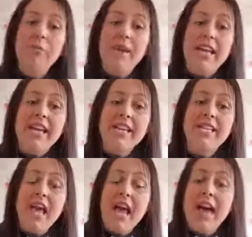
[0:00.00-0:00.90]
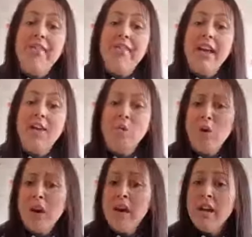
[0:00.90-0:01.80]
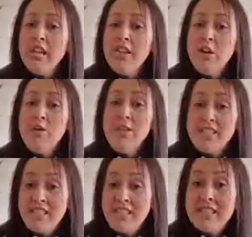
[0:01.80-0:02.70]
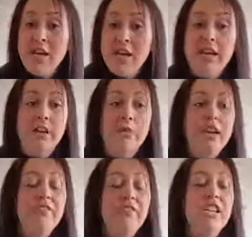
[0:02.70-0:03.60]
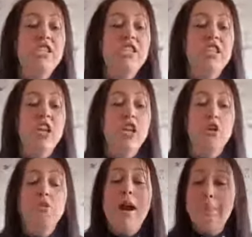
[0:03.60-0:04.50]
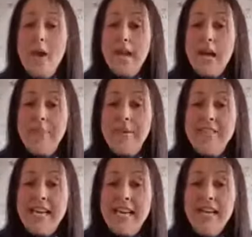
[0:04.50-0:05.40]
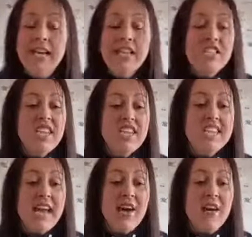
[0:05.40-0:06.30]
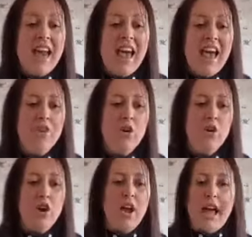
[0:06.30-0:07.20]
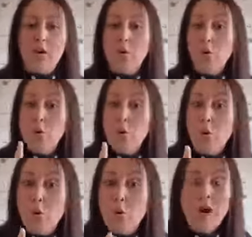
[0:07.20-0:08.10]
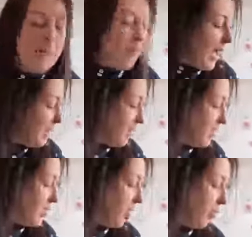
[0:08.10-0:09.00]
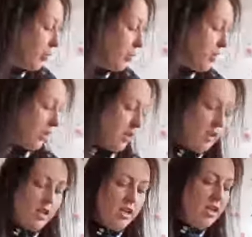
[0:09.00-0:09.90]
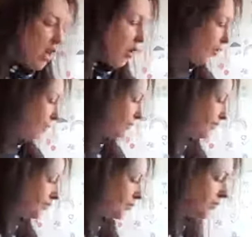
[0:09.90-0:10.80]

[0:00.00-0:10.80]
for a minute, and then what I'm going to do, as I said earlier, when I finish is I'm going to grab my cup of tea, sit down and have a look at all your paper dolls. So